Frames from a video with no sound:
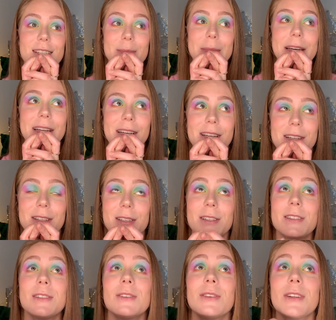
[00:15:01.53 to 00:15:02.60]
better
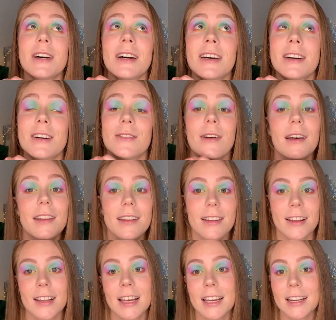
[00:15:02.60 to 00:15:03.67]
sooner rather than
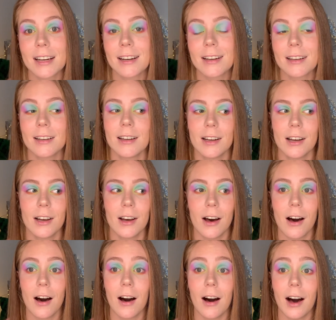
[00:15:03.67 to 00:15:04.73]
later.
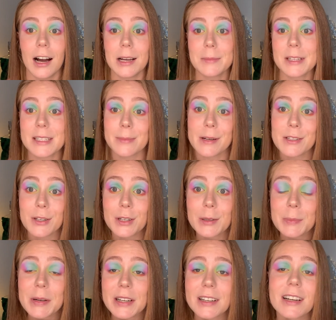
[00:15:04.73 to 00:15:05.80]
I miss my job.
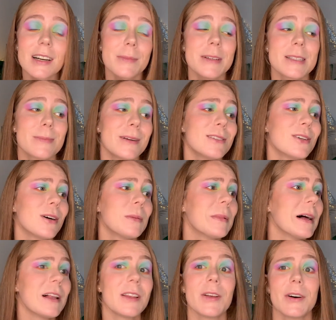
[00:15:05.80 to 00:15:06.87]
I miss my job a
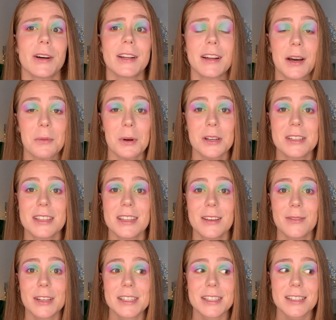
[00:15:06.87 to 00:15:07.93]
lot. I worked in the
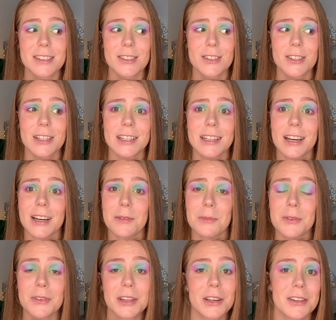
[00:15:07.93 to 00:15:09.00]
events industry. I'm a
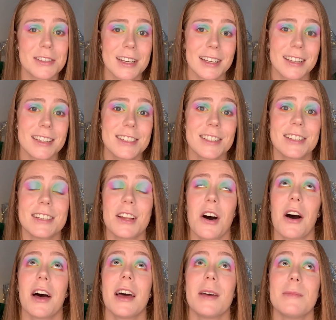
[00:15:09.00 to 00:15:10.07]
video technician.
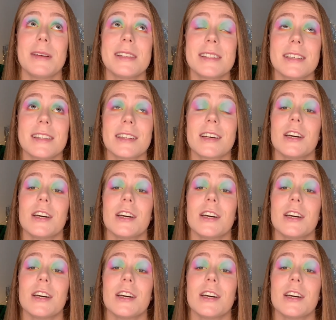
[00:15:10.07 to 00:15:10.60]
I miss it